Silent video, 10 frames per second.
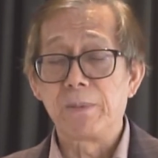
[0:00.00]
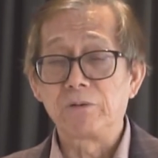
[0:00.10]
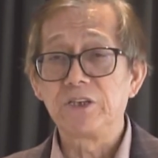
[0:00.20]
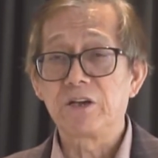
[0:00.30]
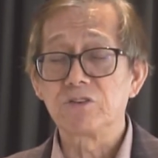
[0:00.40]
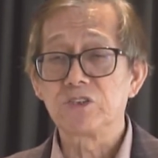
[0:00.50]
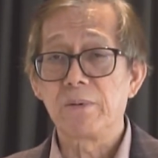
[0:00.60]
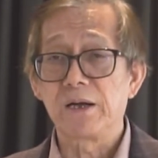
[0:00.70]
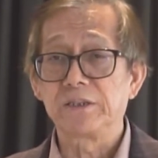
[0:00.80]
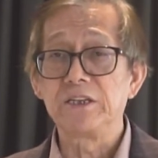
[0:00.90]
Multicultural
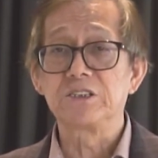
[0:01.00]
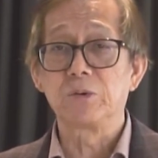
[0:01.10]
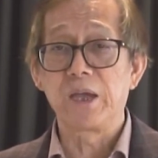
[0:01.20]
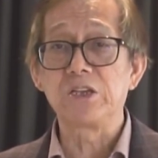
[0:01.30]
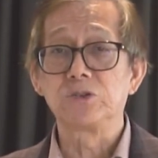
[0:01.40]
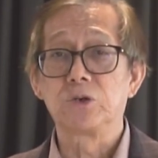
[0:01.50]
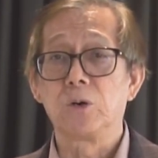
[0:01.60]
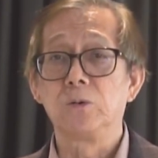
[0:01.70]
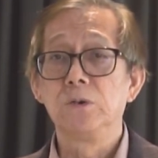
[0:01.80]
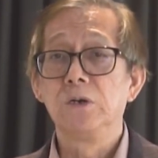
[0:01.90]
marketing is the way to
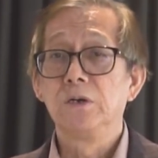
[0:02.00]
go